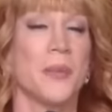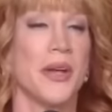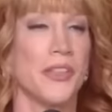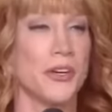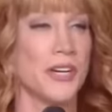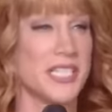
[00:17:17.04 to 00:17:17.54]

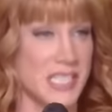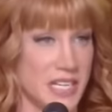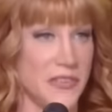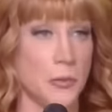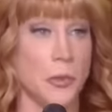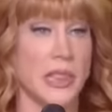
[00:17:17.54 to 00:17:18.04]
my mother is
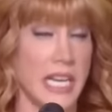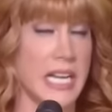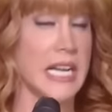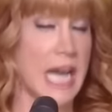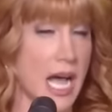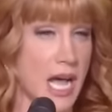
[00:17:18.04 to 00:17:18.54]
livid with
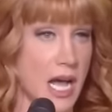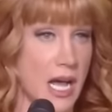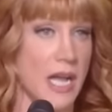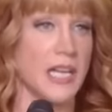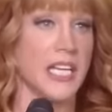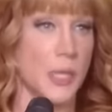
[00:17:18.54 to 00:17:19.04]
Lady
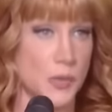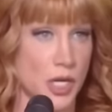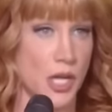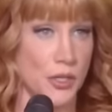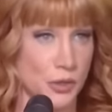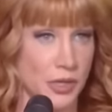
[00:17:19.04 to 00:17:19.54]
Gaga and keeps
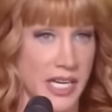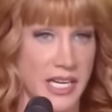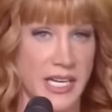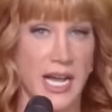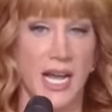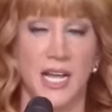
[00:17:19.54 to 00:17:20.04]
calling her
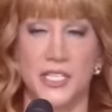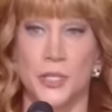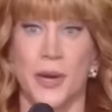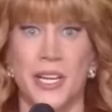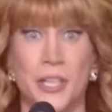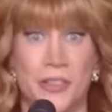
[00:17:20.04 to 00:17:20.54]
Lady Gaga,
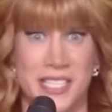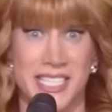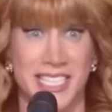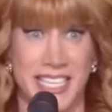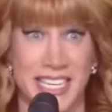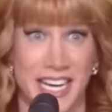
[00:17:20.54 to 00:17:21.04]
so I know this
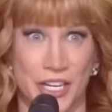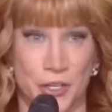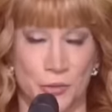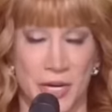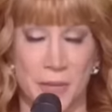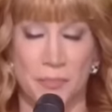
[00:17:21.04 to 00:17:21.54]
is gonna get
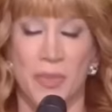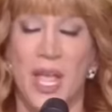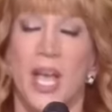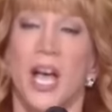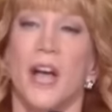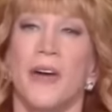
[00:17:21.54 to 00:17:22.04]
good, right?
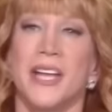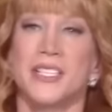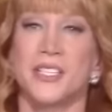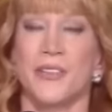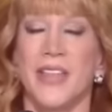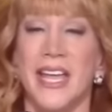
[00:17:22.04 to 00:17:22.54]
All
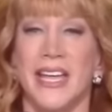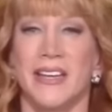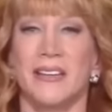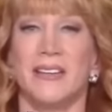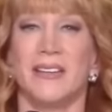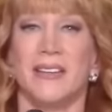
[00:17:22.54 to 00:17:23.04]
right, so
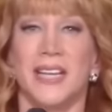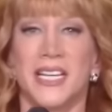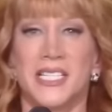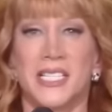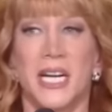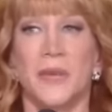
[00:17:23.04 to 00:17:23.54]
then
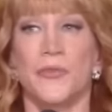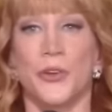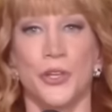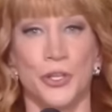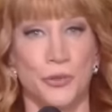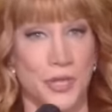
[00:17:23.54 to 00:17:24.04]
it's time
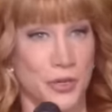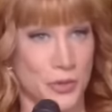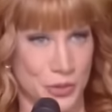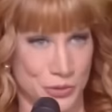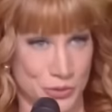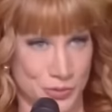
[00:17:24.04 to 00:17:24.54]
for you know
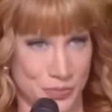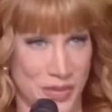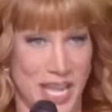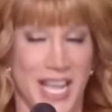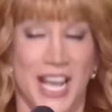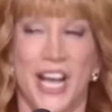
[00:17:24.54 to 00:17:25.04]
who.
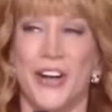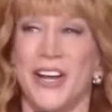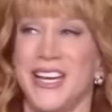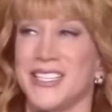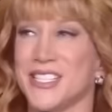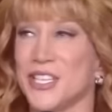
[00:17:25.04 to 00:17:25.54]
All
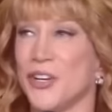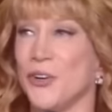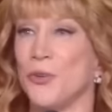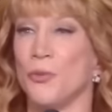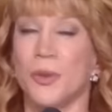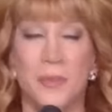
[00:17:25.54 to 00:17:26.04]
right,
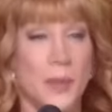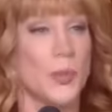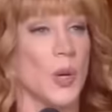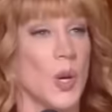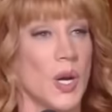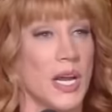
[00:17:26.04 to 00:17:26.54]
so
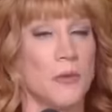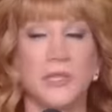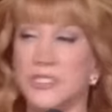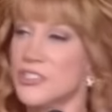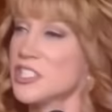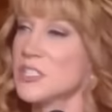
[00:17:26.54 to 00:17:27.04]
remember, it
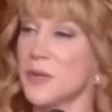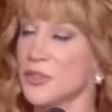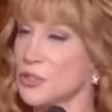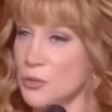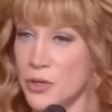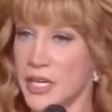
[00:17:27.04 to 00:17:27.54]
wasn't just
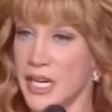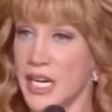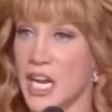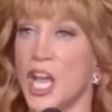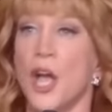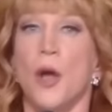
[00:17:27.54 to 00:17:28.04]
about the
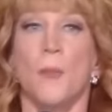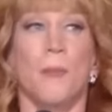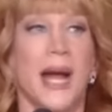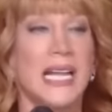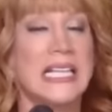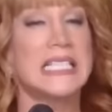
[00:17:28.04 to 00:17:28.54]
twerking.
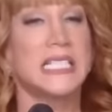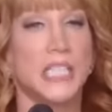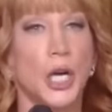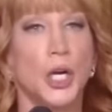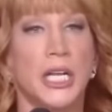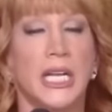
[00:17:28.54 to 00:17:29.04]
Miley
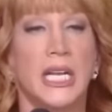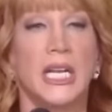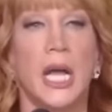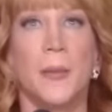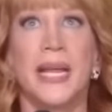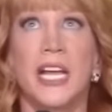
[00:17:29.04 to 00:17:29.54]

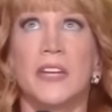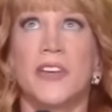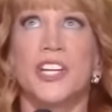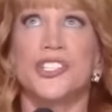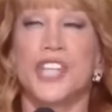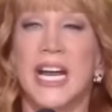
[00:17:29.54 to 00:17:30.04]
started coming out of
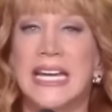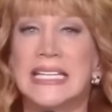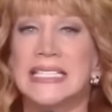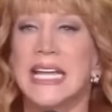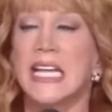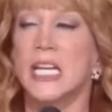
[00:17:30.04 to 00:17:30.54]
a
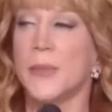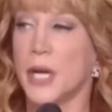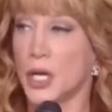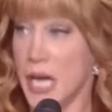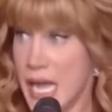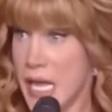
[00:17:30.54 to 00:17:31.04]
giant teddy
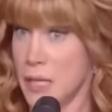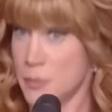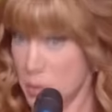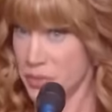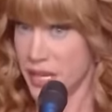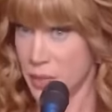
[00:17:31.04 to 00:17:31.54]
bear head.
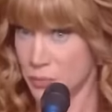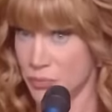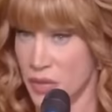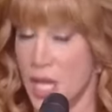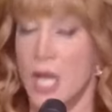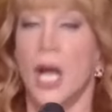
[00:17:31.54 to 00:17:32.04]
Remember that?
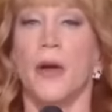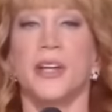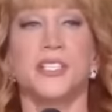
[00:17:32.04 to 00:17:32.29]
All